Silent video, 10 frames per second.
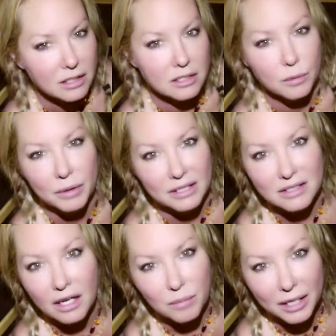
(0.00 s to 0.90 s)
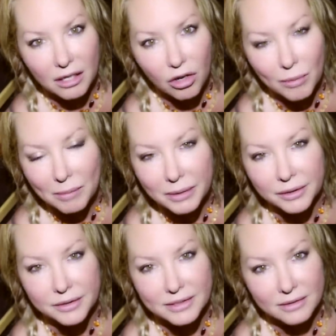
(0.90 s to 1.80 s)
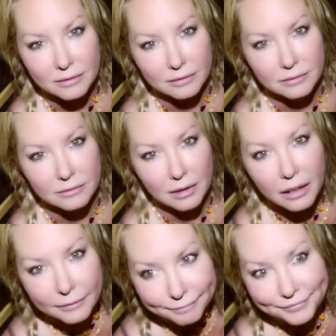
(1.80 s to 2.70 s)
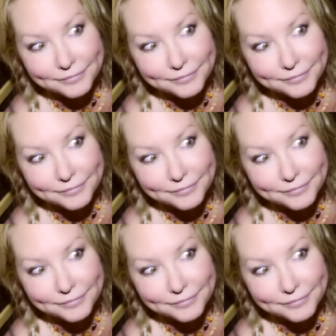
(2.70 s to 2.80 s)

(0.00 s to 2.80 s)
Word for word: So, but it's not paying all my bills, right?